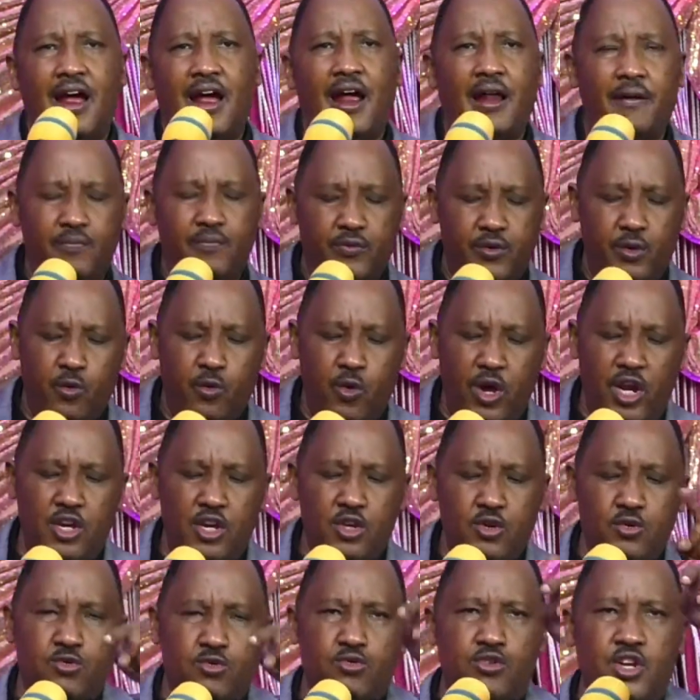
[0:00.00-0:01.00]
And when
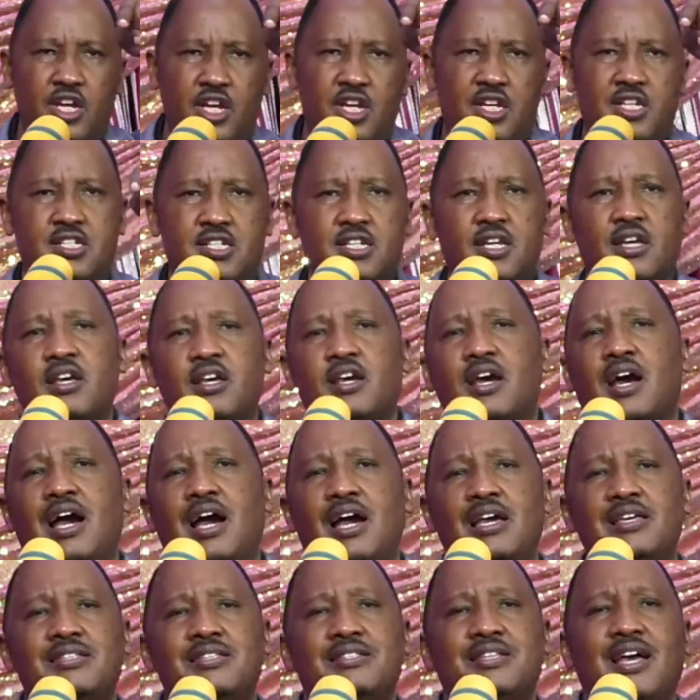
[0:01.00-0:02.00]
you read
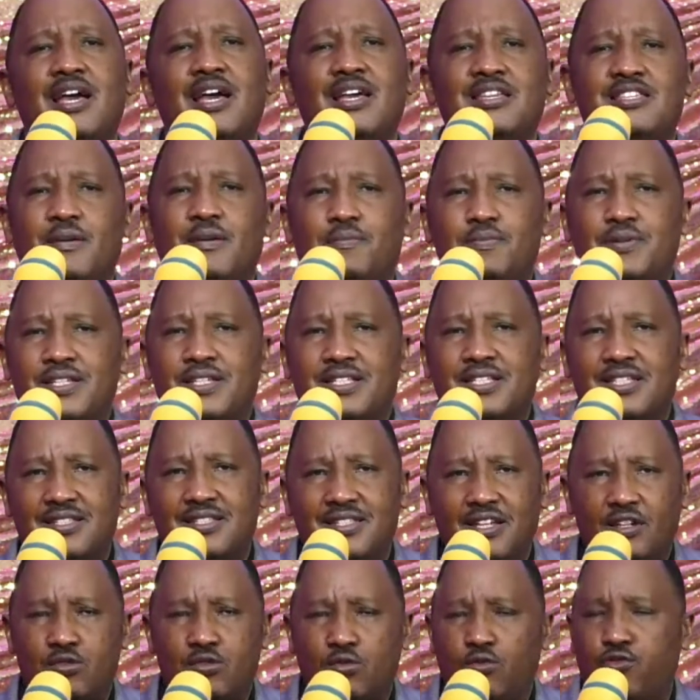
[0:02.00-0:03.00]
Isaiah chapter
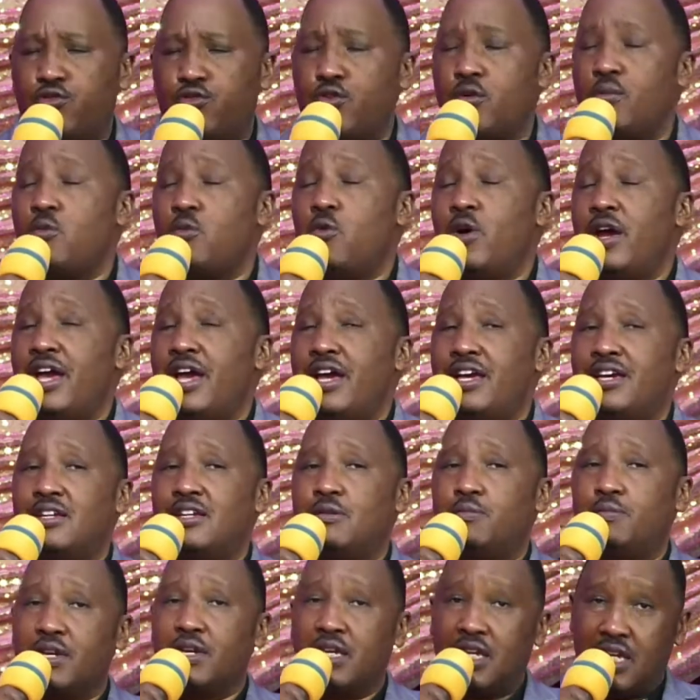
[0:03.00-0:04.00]
62 from where
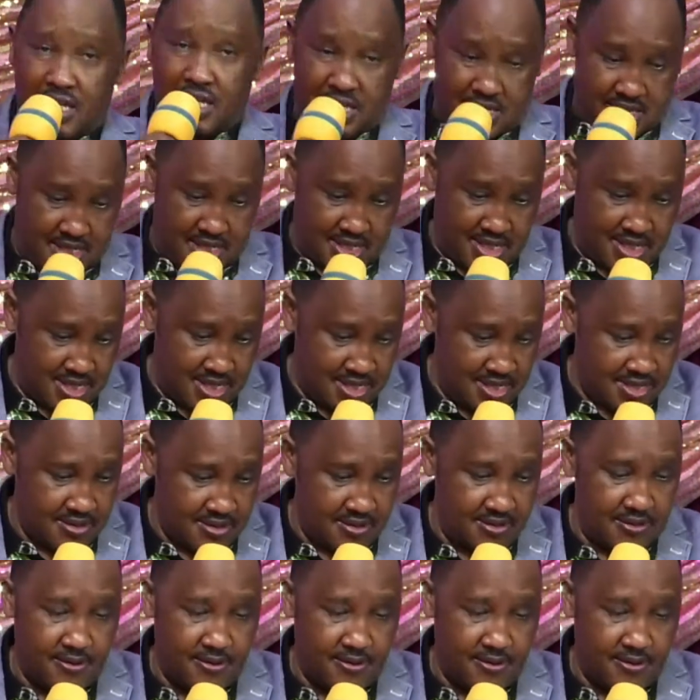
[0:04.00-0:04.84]
it begins,